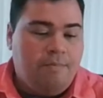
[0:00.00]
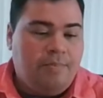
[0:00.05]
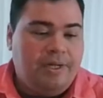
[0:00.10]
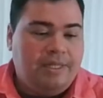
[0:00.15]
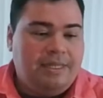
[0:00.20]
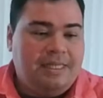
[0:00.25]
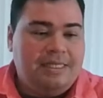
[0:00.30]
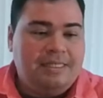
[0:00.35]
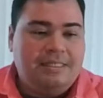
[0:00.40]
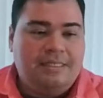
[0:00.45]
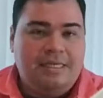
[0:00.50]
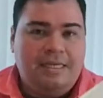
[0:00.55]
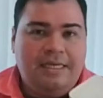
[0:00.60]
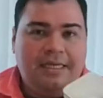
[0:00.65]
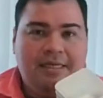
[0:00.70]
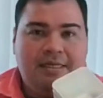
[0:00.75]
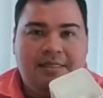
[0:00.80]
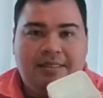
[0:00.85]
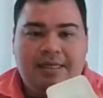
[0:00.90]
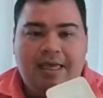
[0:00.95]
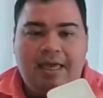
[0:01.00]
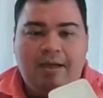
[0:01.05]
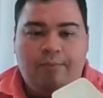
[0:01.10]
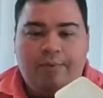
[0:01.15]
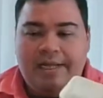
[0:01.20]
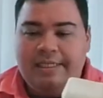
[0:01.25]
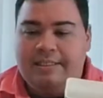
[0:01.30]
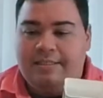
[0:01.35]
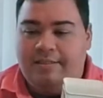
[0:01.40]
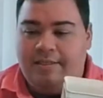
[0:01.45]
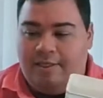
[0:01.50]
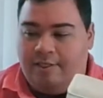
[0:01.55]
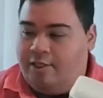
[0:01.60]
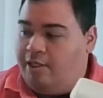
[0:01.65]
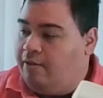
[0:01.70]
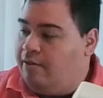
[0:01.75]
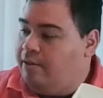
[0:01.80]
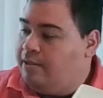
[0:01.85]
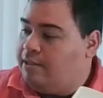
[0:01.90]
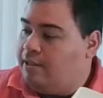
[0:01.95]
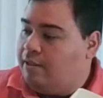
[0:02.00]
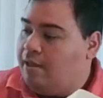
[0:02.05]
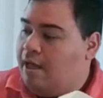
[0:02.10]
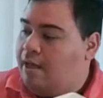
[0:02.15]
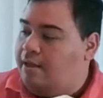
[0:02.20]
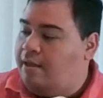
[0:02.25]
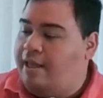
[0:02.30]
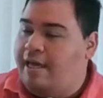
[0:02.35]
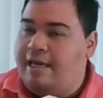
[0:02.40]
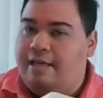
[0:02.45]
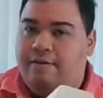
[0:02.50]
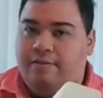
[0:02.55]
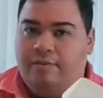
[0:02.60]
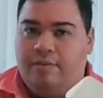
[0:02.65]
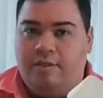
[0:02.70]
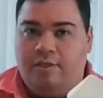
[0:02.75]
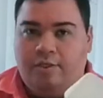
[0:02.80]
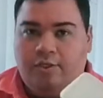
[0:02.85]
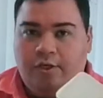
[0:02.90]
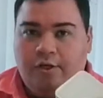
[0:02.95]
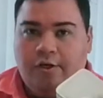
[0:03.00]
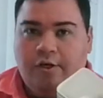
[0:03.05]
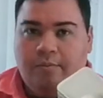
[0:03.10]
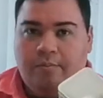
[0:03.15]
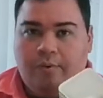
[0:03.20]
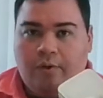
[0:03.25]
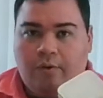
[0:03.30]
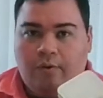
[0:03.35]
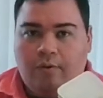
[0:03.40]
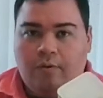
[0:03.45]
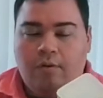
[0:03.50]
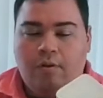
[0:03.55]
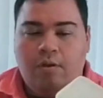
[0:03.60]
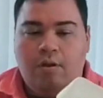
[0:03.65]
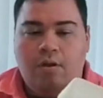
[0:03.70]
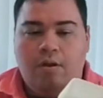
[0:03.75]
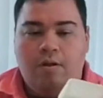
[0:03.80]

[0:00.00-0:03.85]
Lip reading: But this is a waste dish. It looks a lot like the sugar bowl,